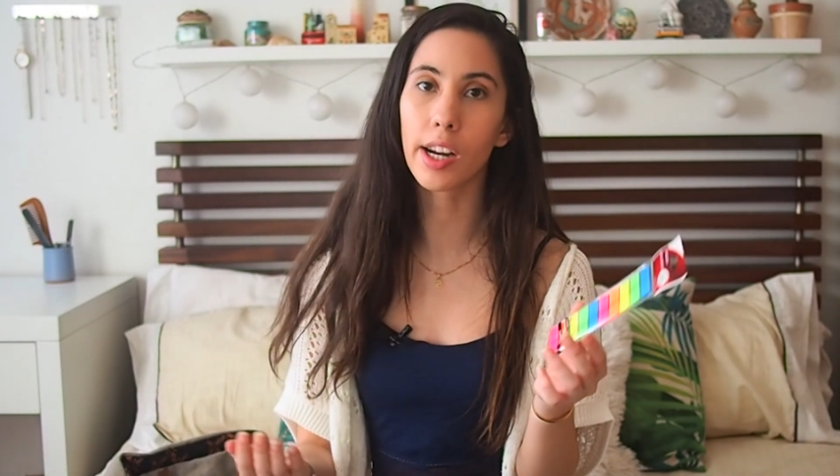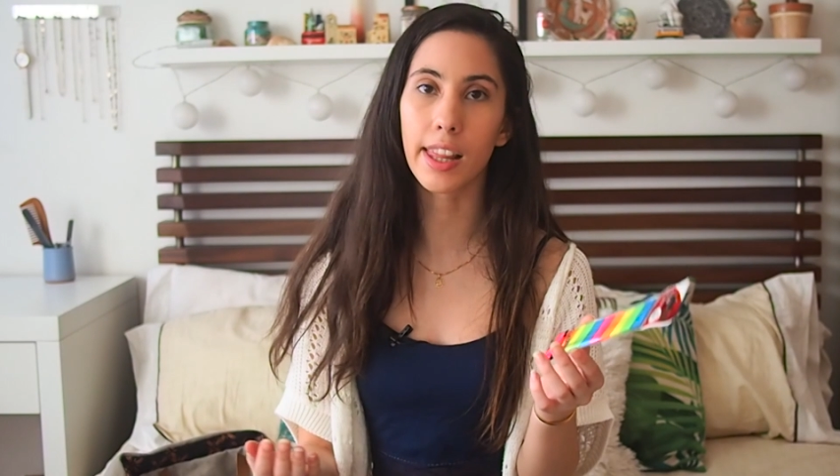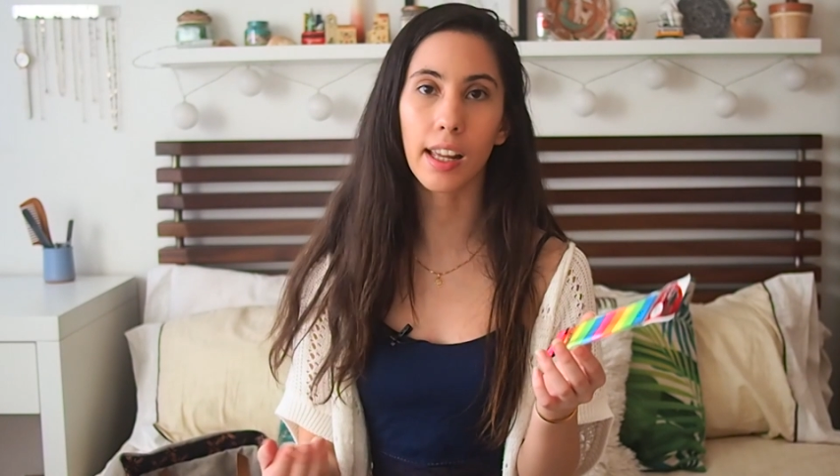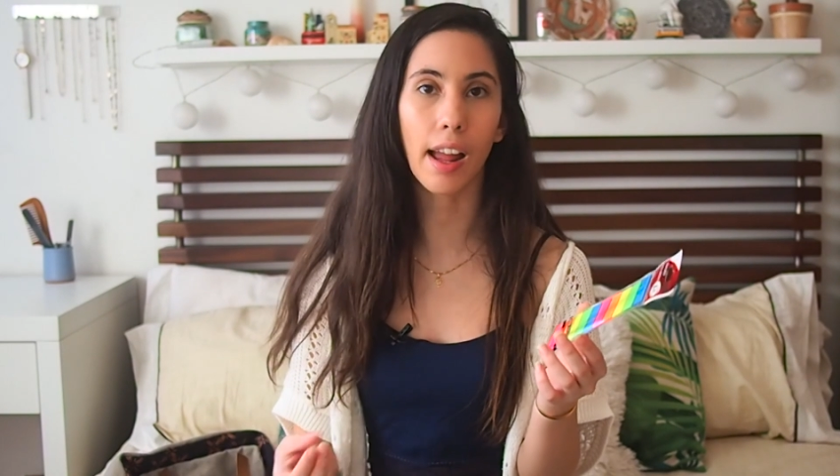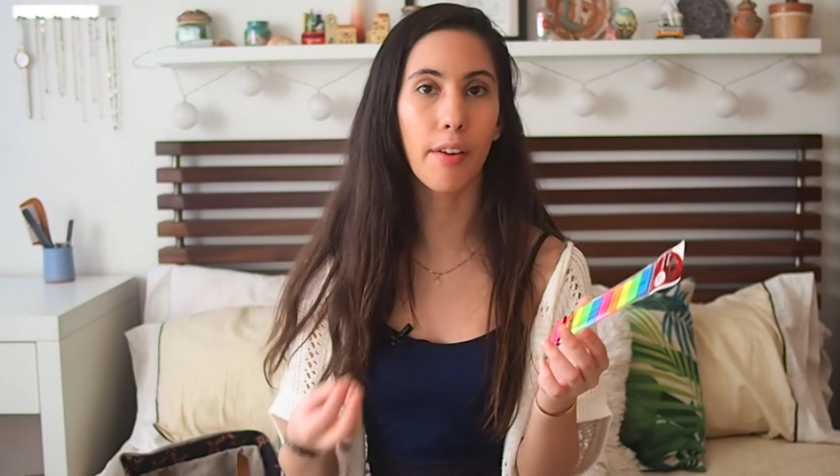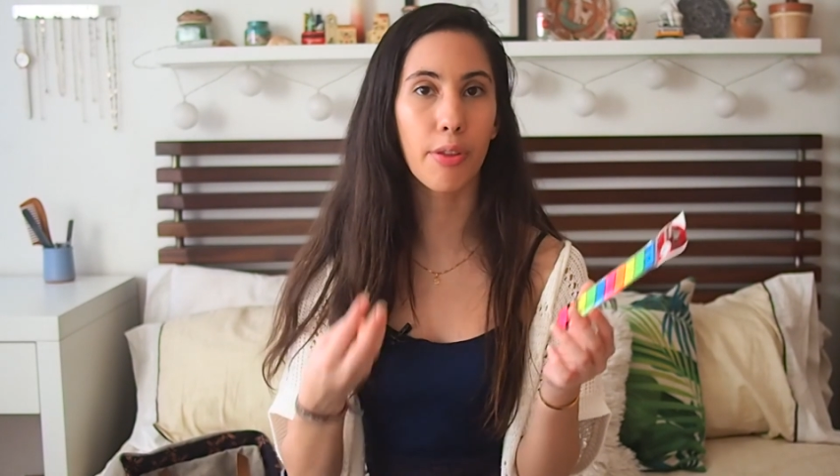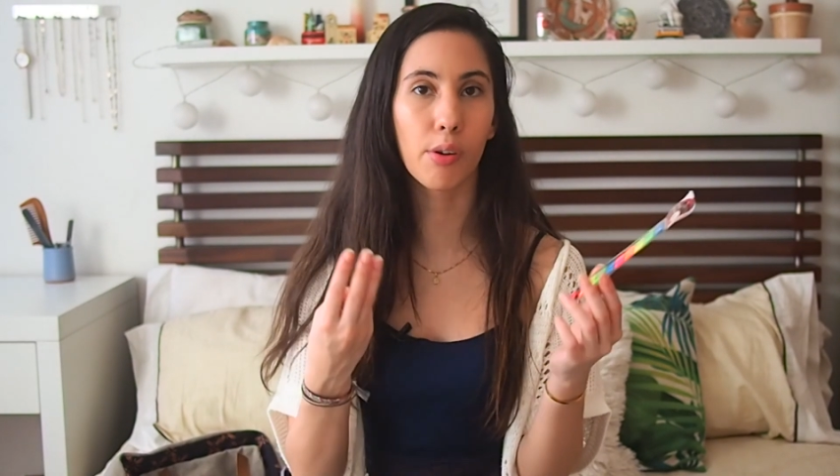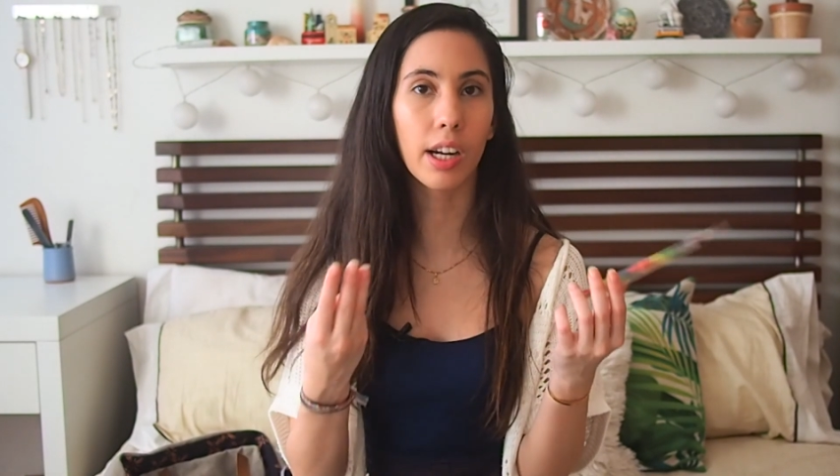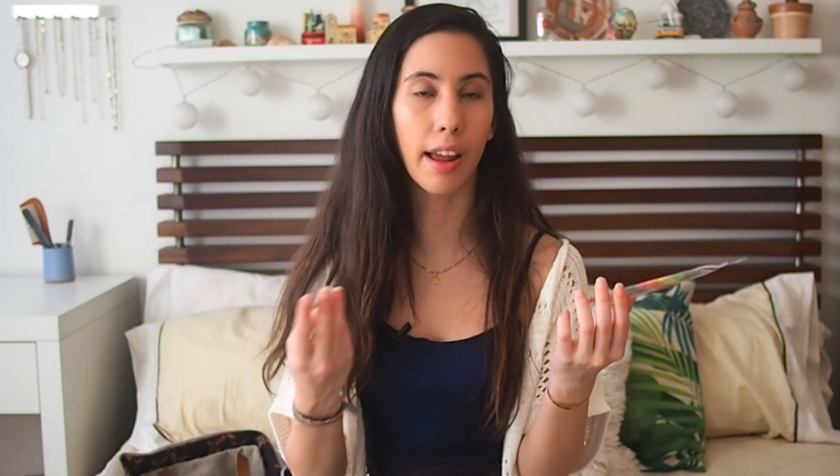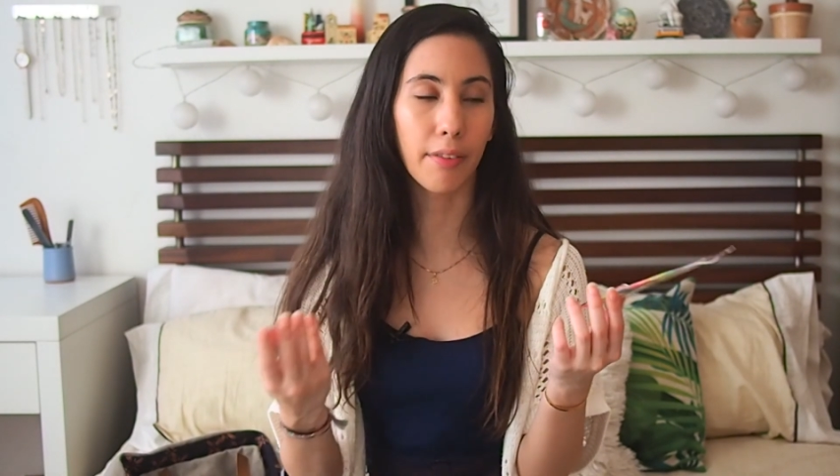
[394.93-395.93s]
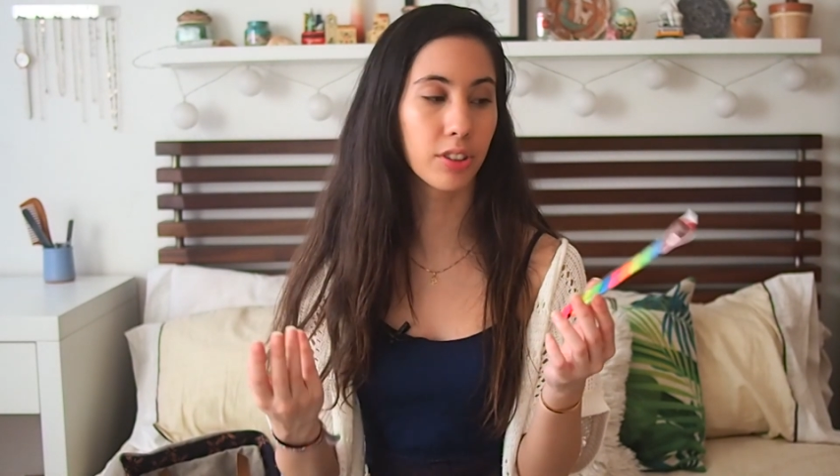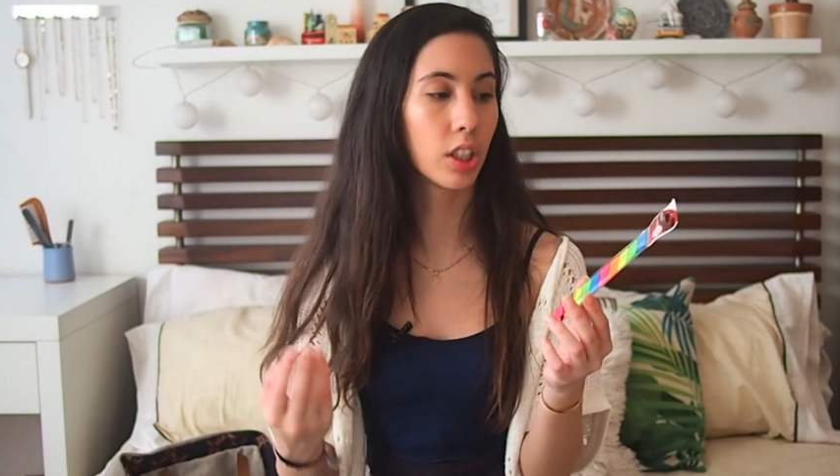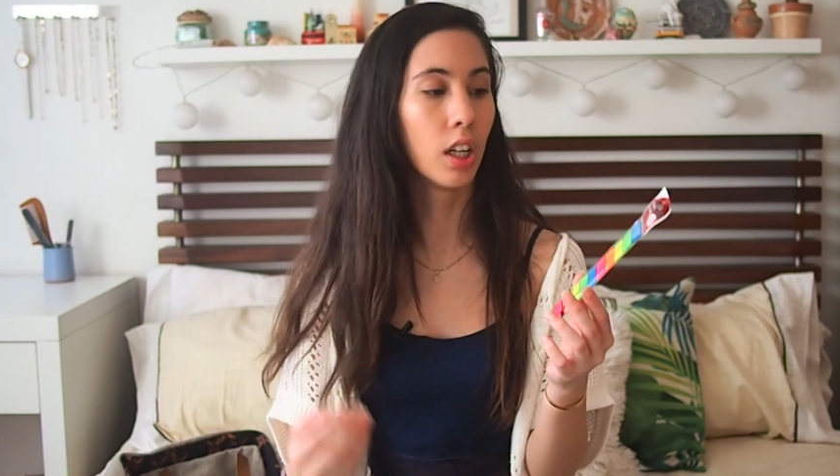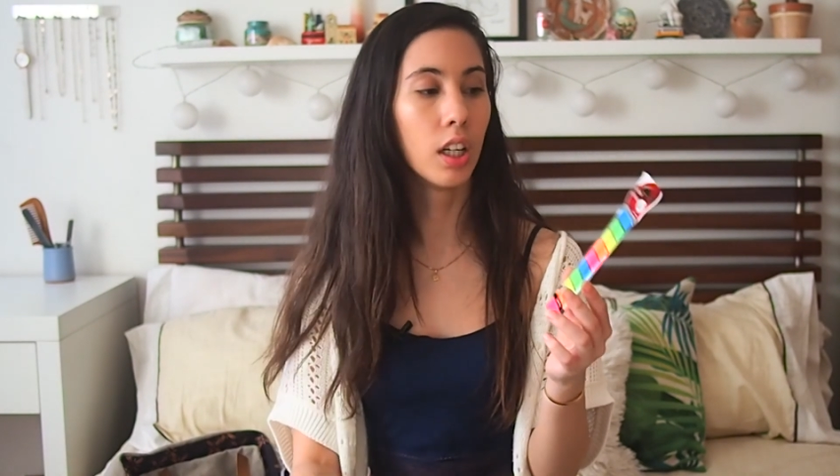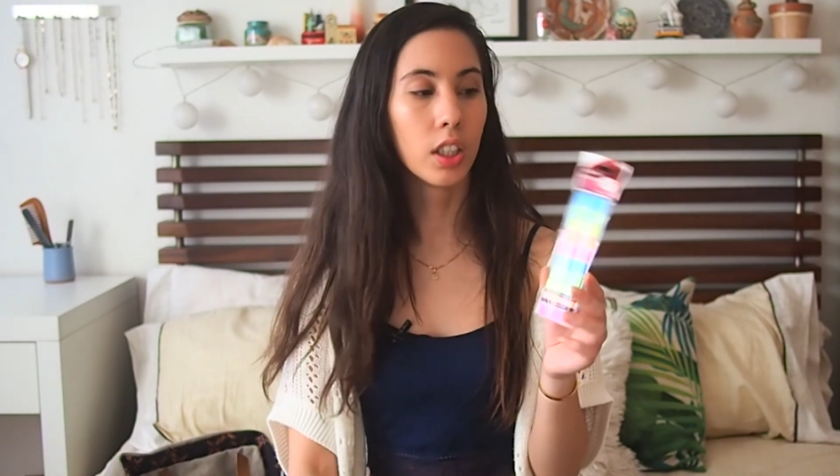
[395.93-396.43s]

I think I have 3 left,